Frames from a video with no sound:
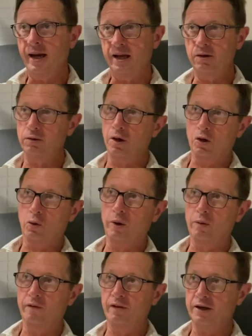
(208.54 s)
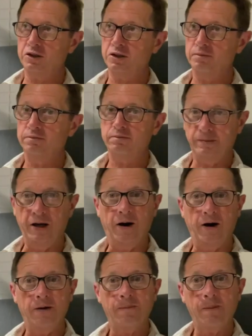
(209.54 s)
And on a quick reflection, they
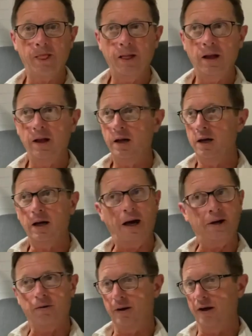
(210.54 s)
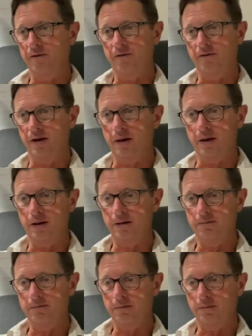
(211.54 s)
are. I don't have. Uh,
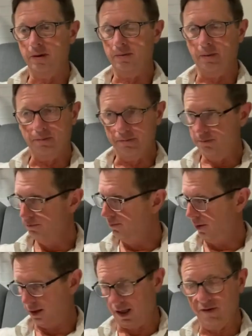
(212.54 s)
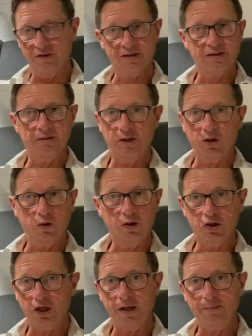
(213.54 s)
I'm, my life is in good
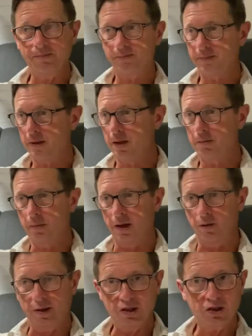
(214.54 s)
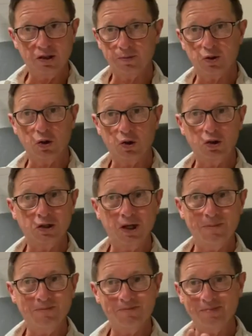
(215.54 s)
shape, my relationships are in good
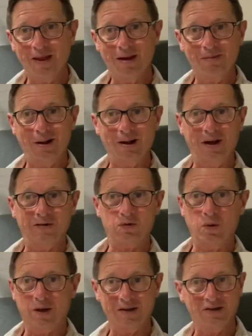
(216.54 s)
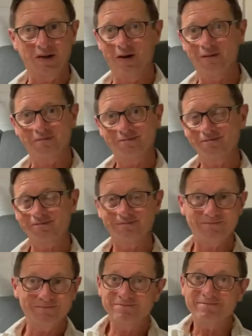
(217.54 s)
shape, and my life's work is done.
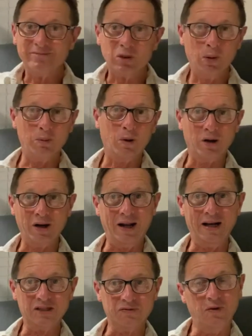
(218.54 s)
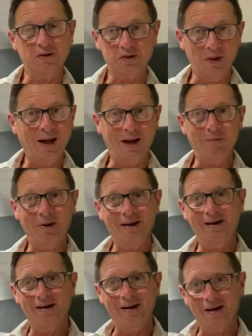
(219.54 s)
What more could I ask for? So yeah, I'm ready
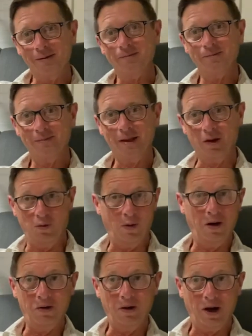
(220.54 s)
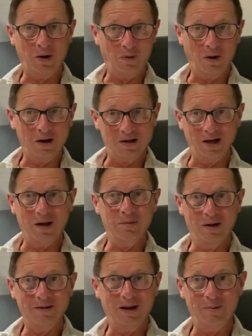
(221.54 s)
to die. I don't want I don't want to die,
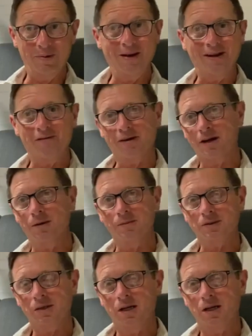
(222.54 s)
but I'm ready if it comes.